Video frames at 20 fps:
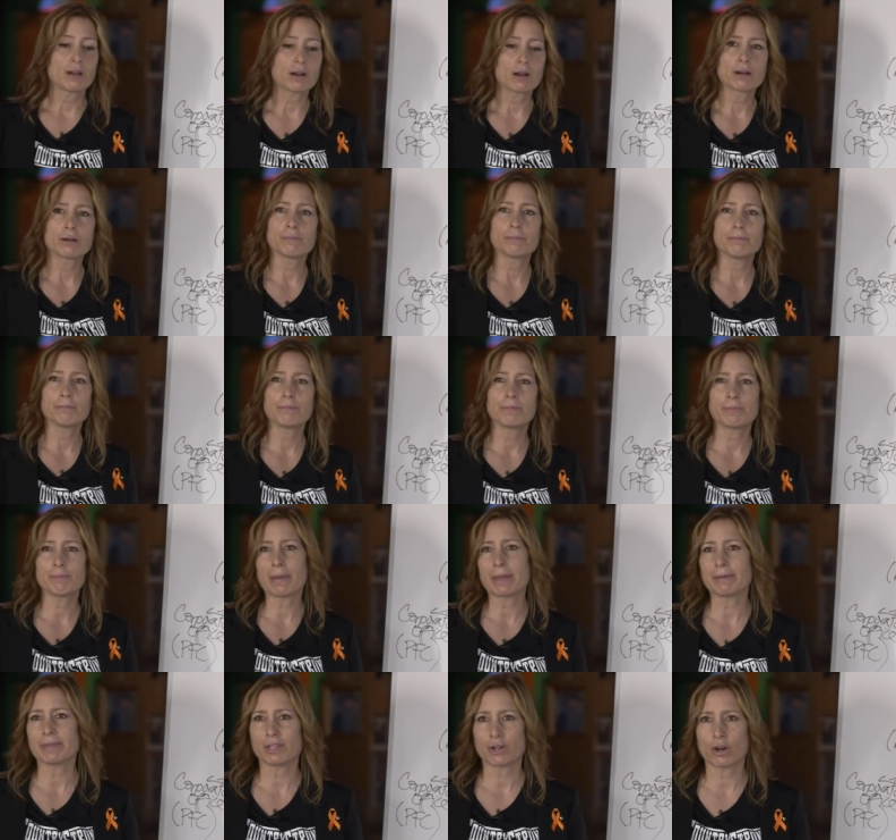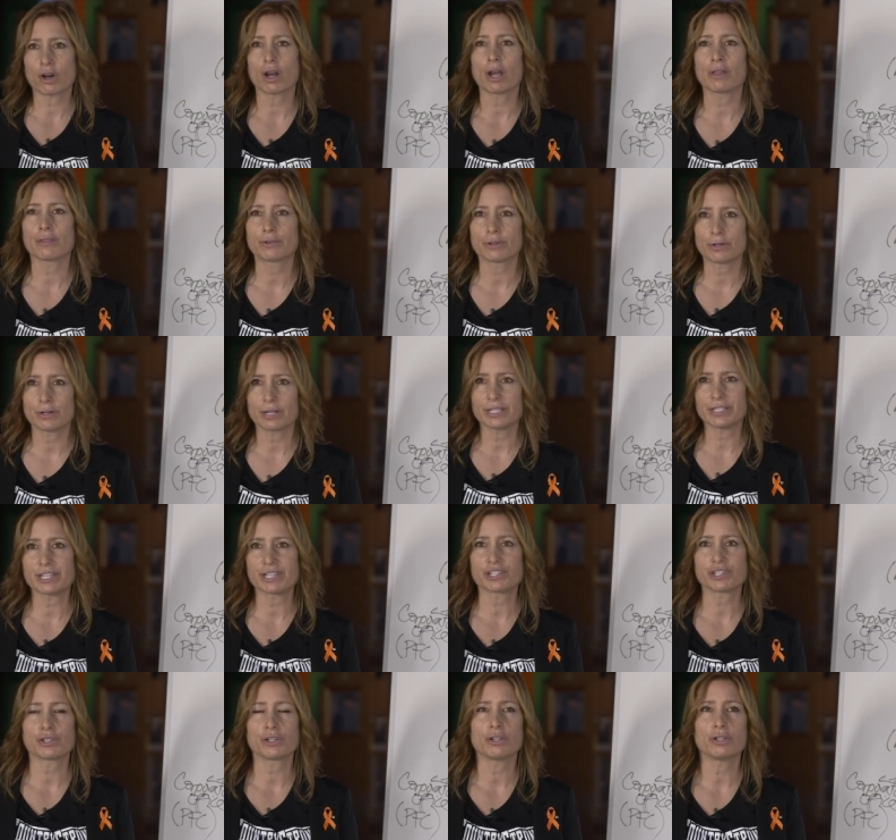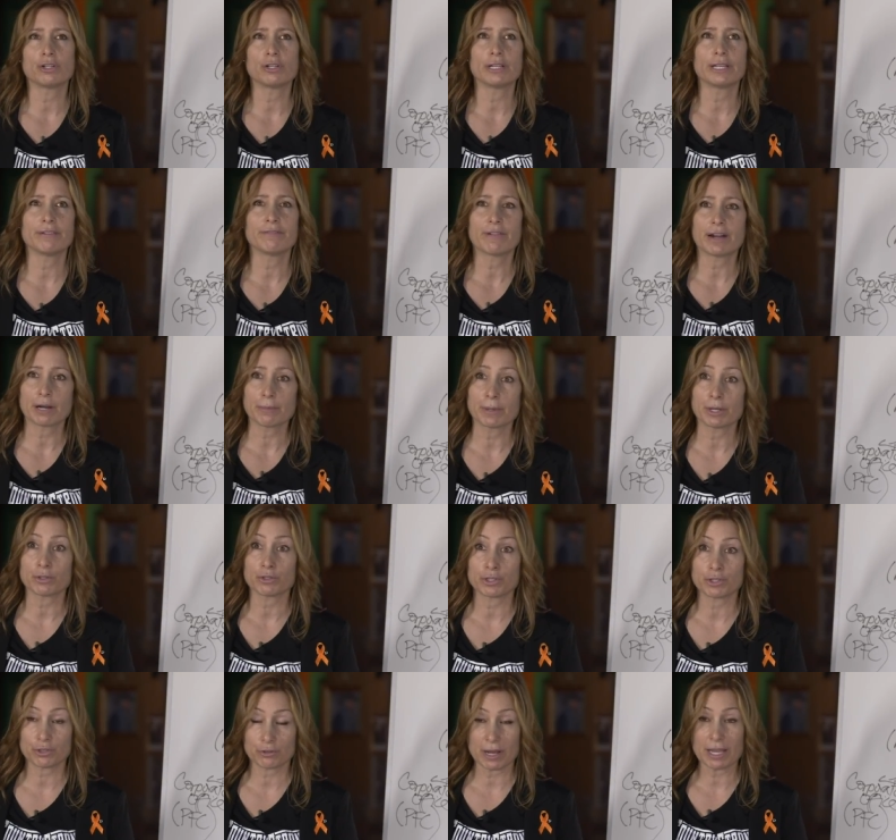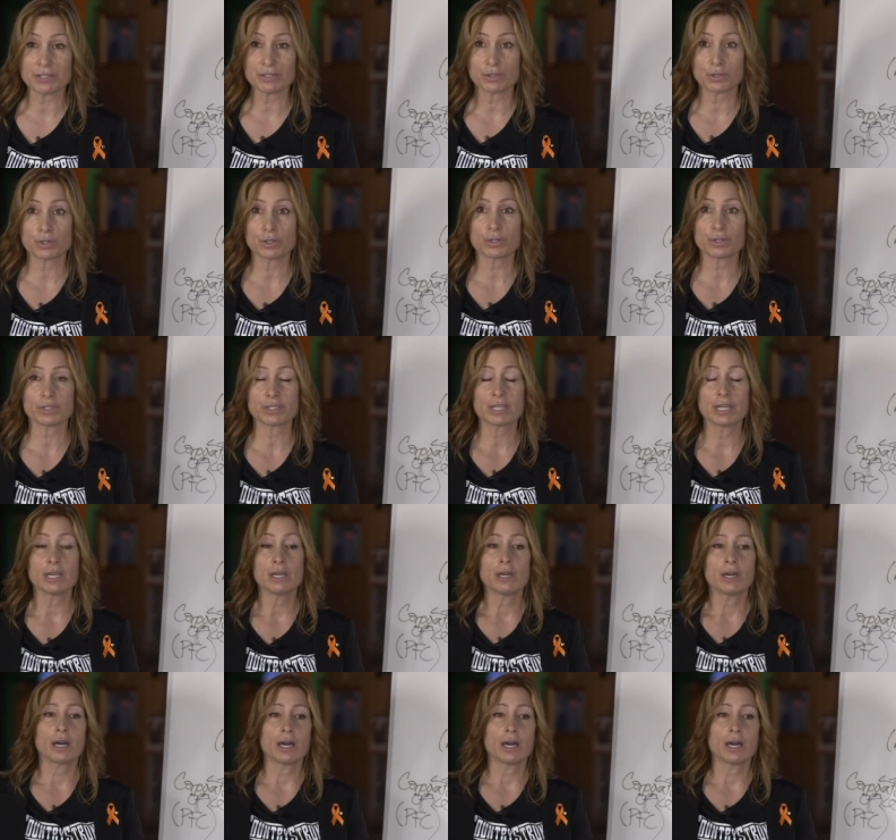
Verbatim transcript: are, maybe there are other additional environmental stressors,